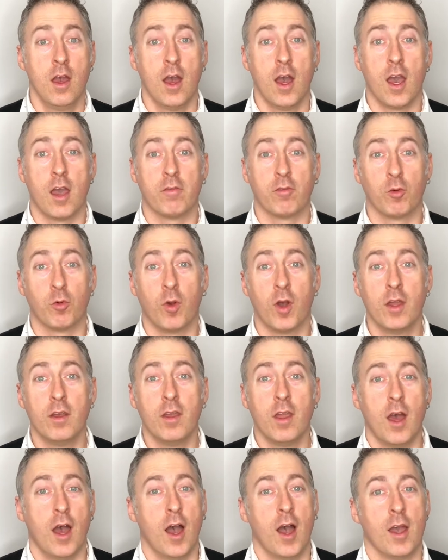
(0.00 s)
Hi
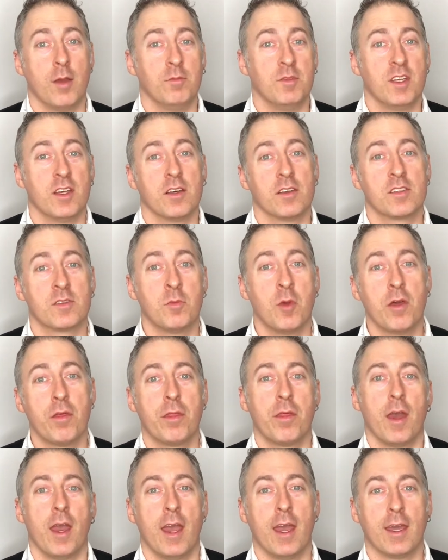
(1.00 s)
everyone, I'm Dale Smith,
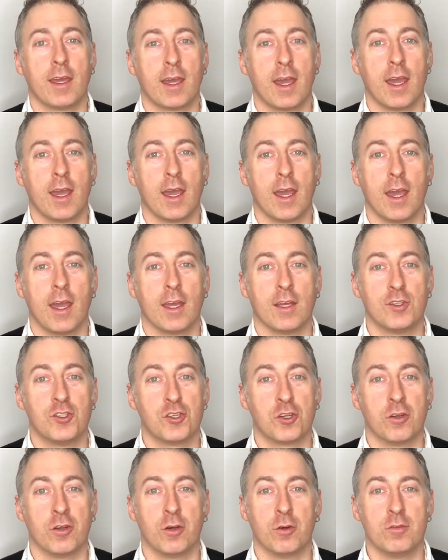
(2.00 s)
aka
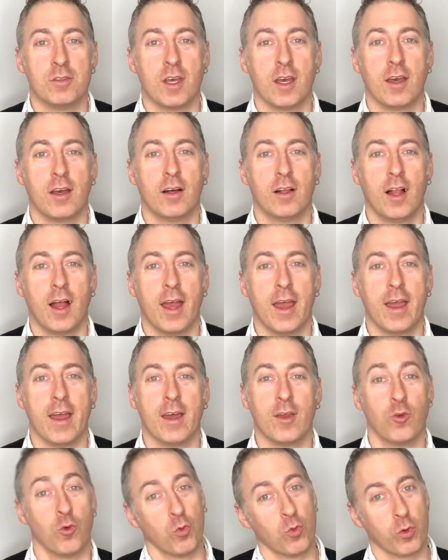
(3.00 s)
Journo Dale,
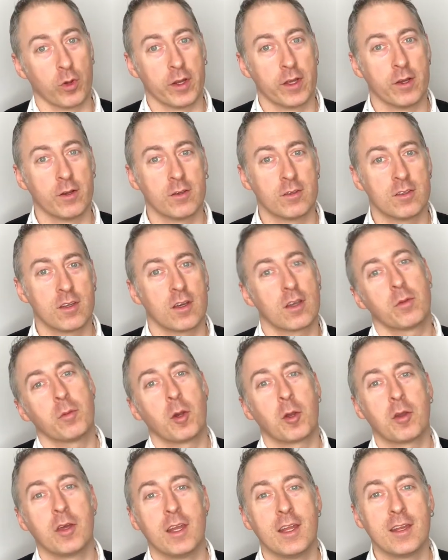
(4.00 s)
and we're here to talk
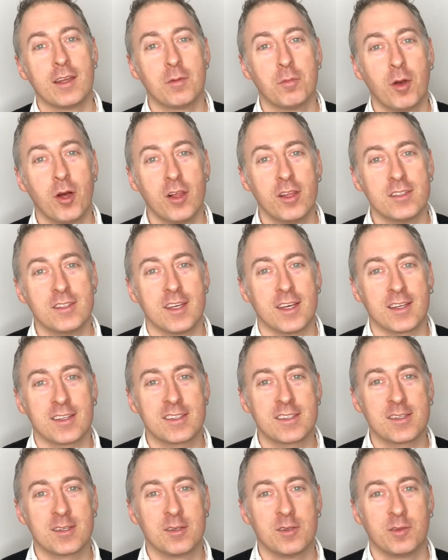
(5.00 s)
about Canadian
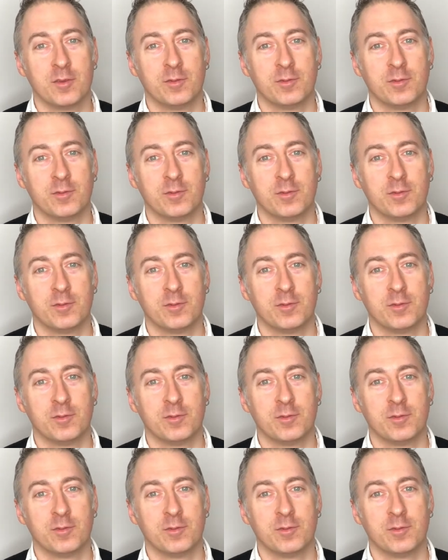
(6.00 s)
politics.